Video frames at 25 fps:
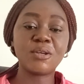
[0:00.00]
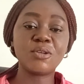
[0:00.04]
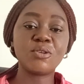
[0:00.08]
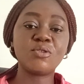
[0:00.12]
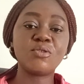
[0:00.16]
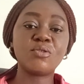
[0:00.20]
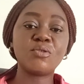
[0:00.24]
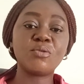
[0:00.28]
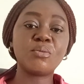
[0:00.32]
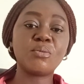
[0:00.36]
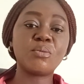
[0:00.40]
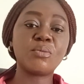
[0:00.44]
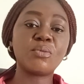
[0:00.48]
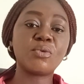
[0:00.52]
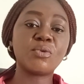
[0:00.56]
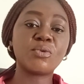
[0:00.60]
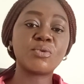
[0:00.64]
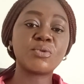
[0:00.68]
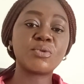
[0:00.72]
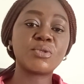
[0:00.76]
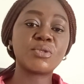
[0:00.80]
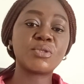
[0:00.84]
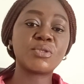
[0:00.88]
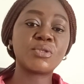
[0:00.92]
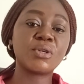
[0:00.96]
You
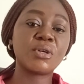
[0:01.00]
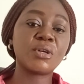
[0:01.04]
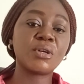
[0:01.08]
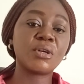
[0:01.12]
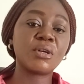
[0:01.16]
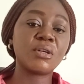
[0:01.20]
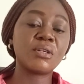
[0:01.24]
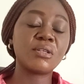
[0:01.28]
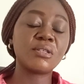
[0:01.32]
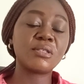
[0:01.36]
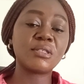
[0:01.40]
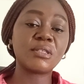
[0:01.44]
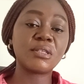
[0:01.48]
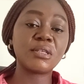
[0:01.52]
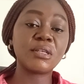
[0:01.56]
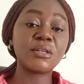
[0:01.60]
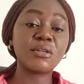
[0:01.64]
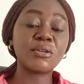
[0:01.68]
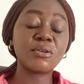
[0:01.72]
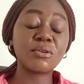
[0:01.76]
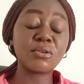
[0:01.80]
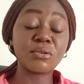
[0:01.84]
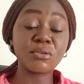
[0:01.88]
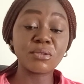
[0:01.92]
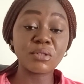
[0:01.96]
must seek
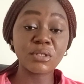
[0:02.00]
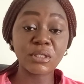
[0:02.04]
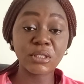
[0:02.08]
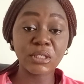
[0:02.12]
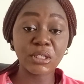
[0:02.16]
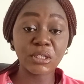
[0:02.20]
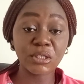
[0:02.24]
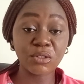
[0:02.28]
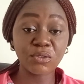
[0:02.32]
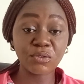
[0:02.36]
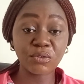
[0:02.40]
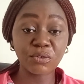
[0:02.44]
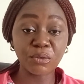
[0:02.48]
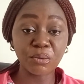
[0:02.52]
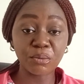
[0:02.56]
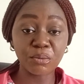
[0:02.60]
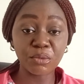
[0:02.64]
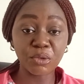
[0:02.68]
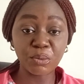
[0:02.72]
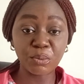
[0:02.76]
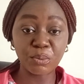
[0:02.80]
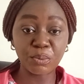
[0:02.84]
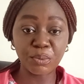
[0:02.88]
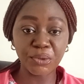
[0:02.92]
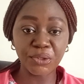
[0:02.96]
consent from
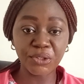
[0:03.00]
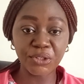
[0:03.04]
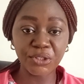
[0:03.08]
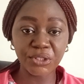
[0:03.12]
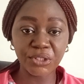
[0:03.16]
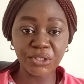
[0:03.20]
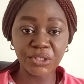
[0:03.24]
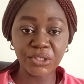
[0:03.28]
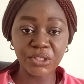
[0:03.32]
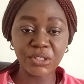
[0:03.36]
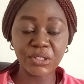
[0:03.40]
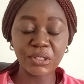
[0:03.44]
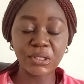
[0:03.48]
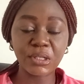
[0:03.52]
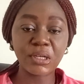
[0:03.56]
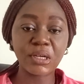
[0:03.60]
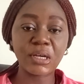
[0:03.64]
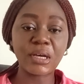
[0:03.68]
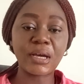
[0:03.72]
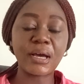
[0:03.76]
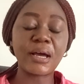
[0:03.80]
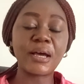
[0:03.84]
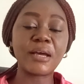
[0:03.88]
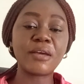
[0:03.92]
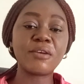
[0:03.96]
the patient,
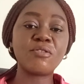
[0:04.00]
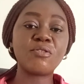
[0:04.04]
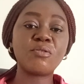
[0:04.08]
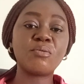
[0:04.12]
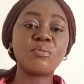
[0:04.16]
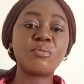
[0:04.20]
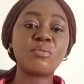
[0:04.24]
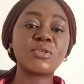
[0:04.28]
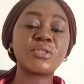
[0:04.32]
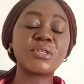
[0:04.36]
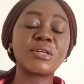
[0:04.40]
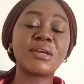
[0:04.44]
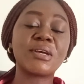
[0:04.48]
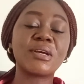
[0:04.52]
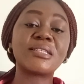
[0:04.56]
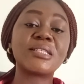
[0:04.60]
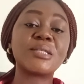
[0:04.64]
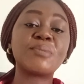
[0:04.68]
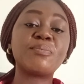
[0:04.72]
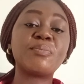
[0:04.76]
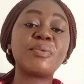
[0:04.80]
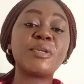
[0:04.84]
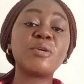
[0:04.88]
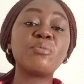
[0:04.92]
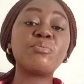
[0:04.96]
and you must
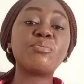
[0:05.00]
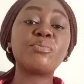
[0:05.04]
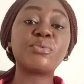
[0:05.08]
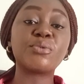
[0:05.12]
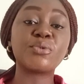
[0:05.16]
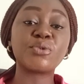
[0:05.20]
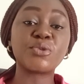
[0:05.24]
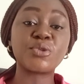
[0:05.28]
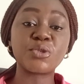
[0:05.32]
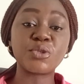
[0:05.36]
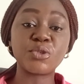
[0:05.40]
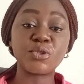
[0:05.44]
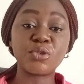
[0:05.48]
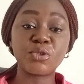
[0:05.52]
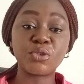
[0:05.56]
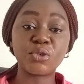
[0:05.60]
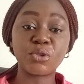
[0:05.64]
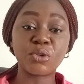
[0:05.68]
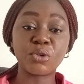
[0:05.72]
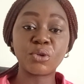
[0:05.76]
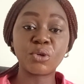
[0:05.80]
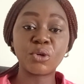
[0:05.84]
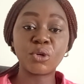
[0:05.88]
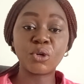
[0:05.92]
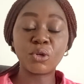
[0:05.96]
explain
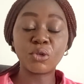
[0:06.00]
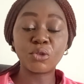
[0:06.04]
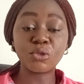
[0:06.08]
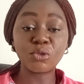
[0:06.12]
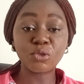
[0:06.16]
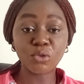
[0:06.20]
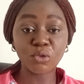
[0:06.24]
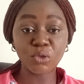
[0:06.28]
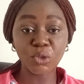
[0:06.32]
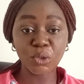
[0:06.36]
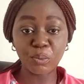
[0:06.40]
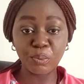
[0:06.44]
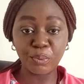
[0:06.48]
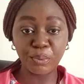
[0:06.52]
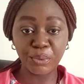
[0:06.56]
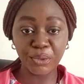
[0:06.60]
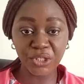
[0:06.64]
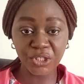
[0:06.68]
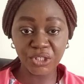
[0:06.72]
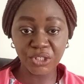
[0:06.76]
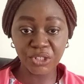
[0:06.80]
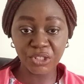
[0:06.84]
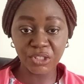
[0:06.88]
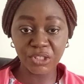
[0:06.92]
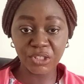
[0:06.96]
procedure to the
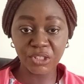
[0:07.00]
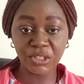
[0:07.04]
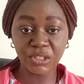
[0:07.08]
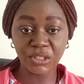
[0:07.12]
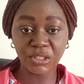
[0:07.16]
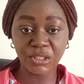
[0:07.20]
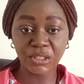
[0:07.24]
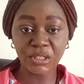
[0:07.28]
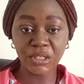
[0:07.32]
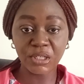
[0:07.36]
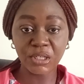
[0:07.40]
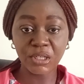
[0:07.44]
patient.